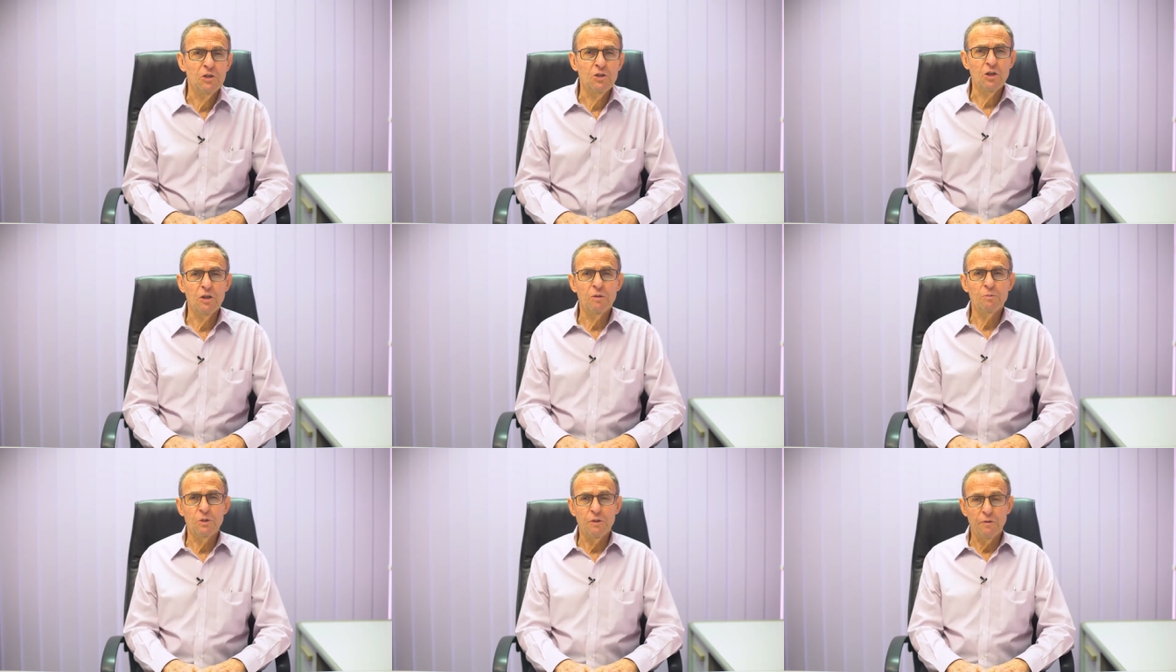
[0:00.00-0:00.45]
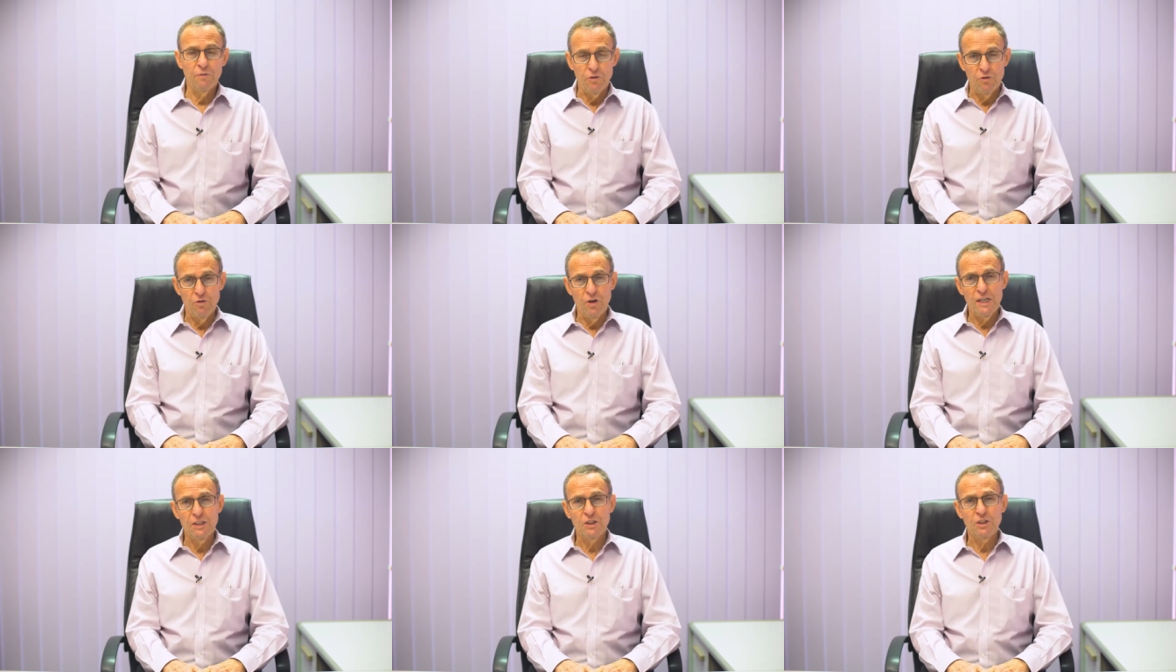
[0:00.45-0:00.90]
terms of
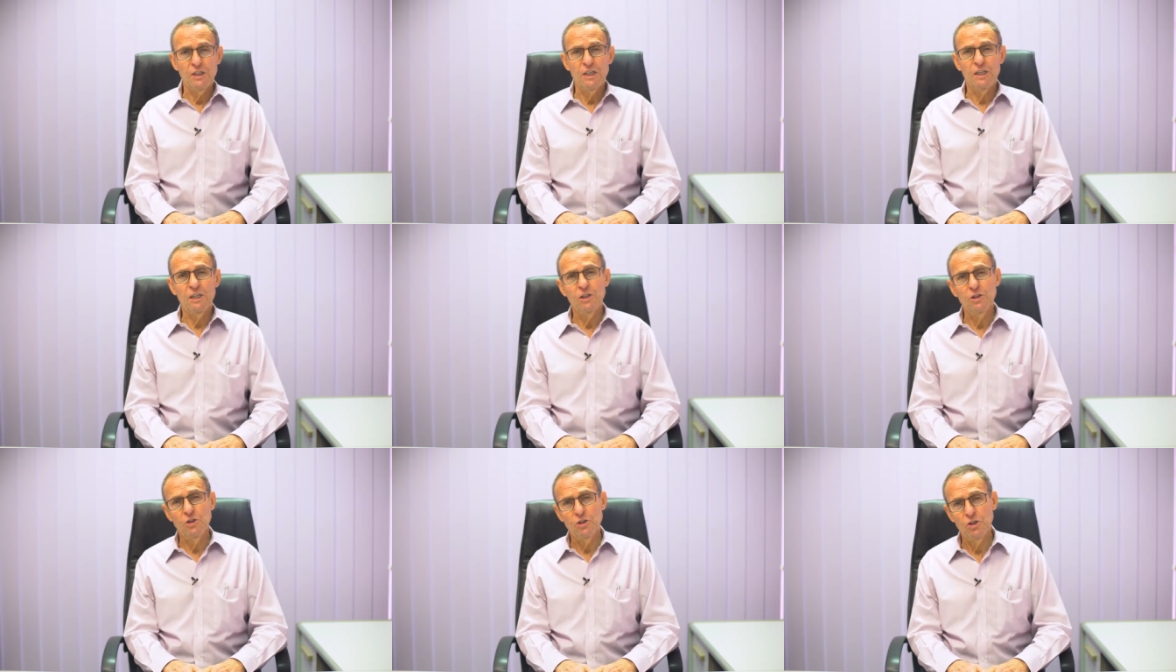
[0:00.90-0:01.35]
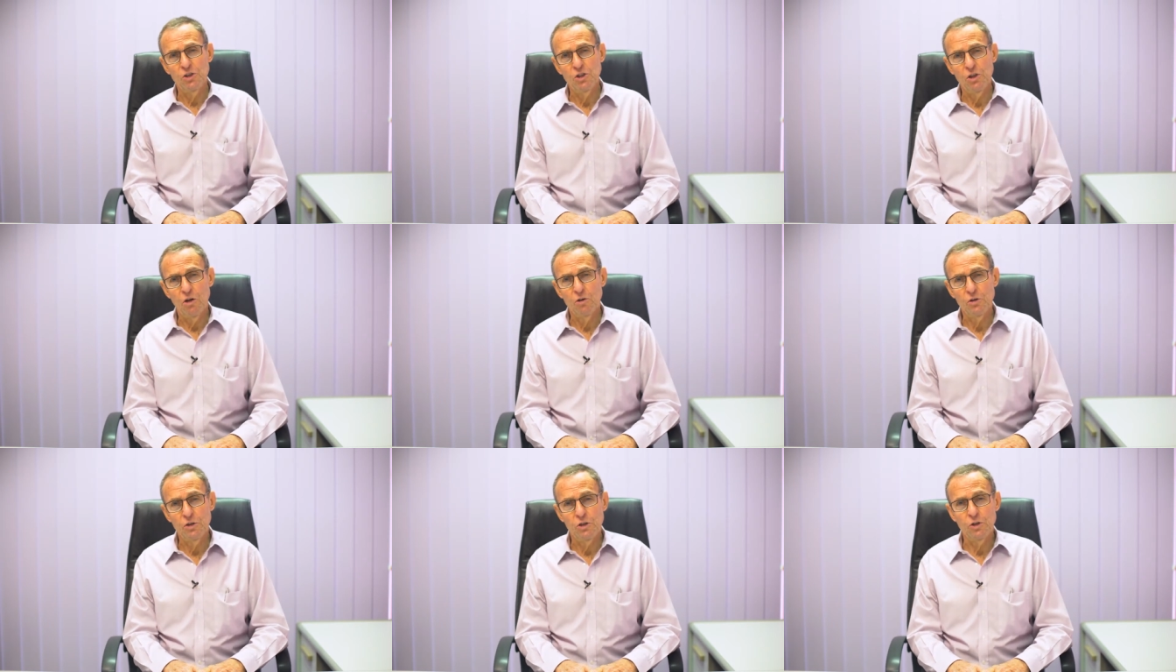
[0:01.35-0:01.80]
veracity is the
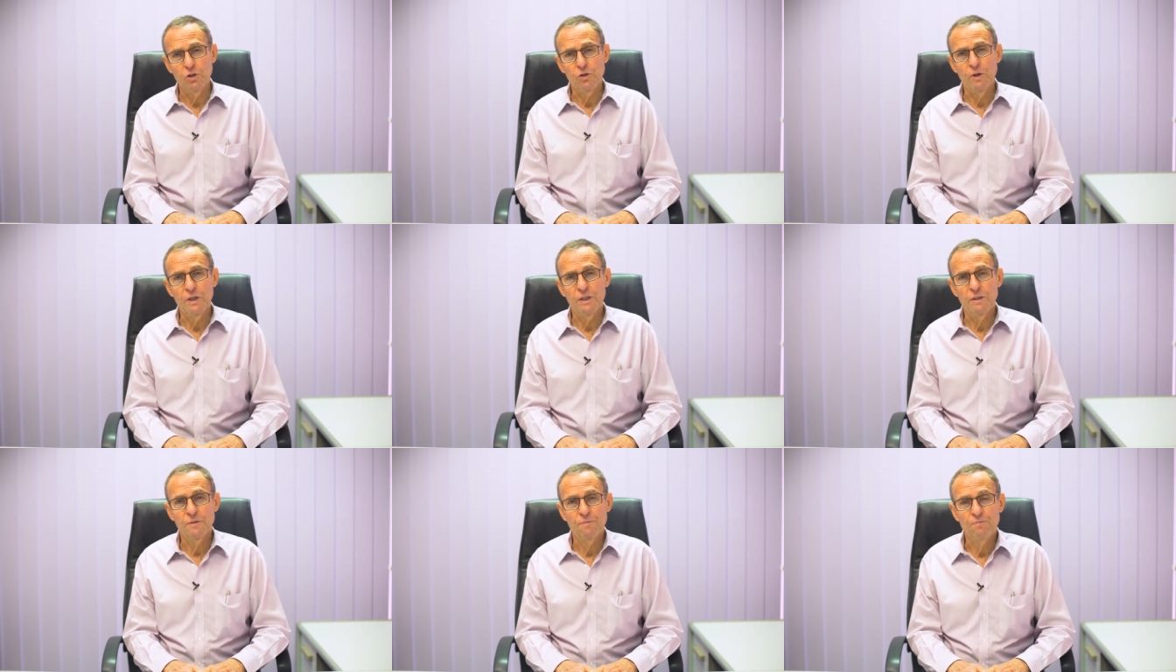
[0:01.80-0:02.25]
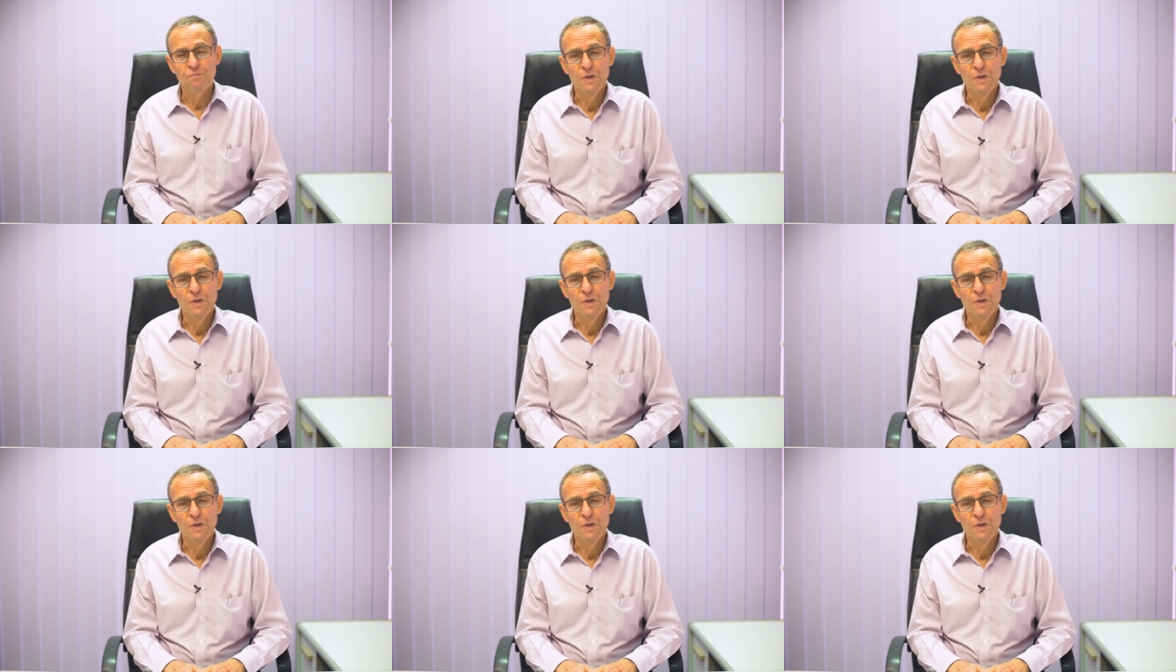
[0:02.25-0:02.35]
shoulder joint.